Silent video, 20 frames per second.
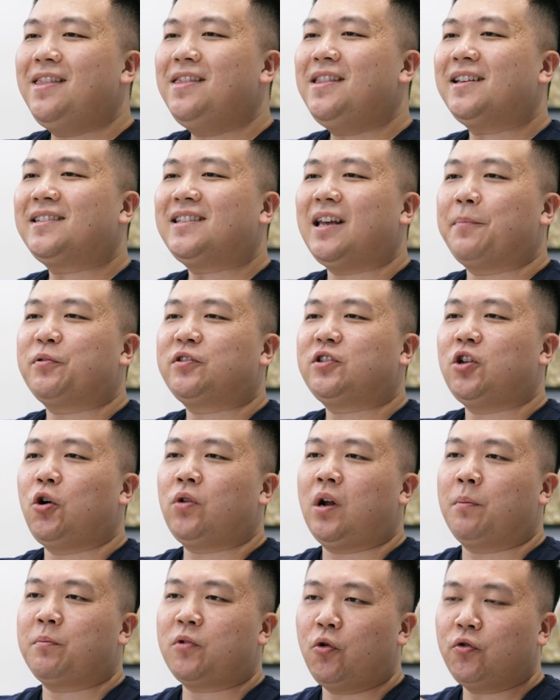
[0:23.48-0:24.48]
In this
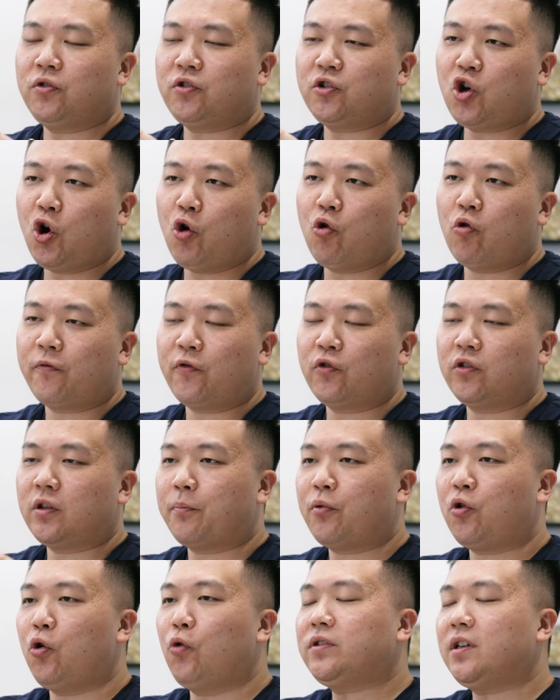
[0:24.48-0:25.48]
episode, I'm going to go over
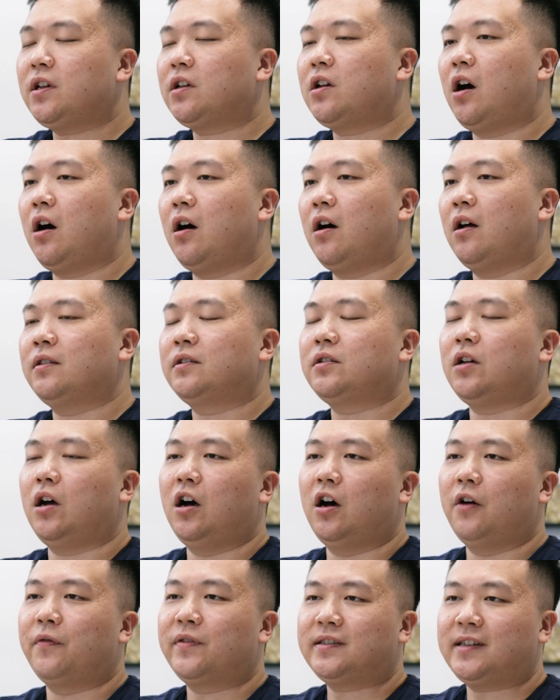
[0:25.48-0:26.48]
the pros and cons
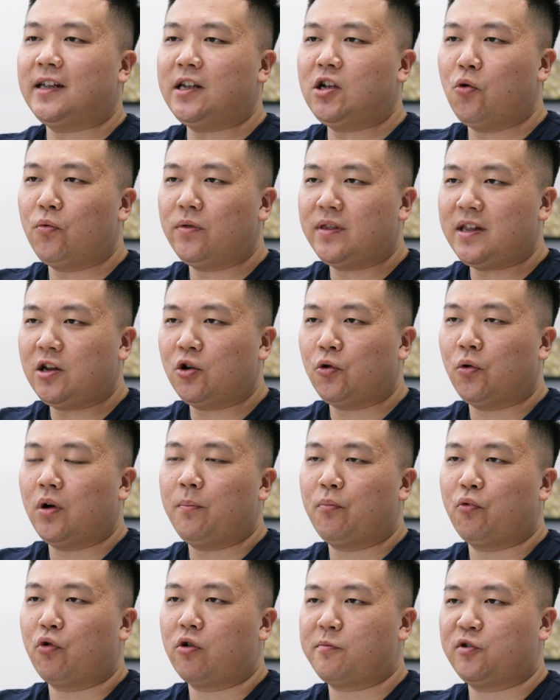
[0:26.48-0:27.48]
of single
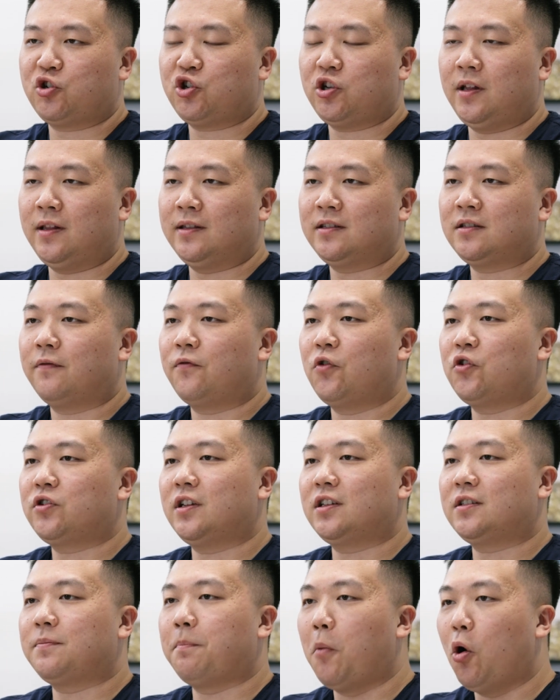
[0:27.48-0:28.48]
needle embroidery machines
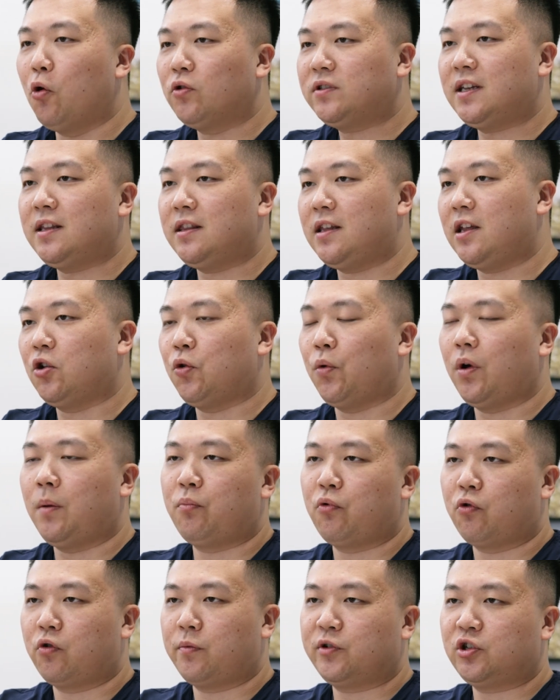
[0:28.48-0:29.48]
versus multi-needle
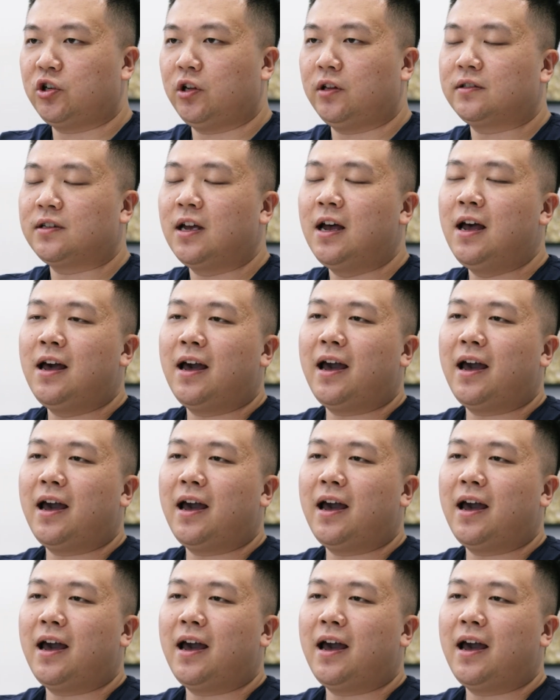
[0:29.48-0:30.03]
embroidery machines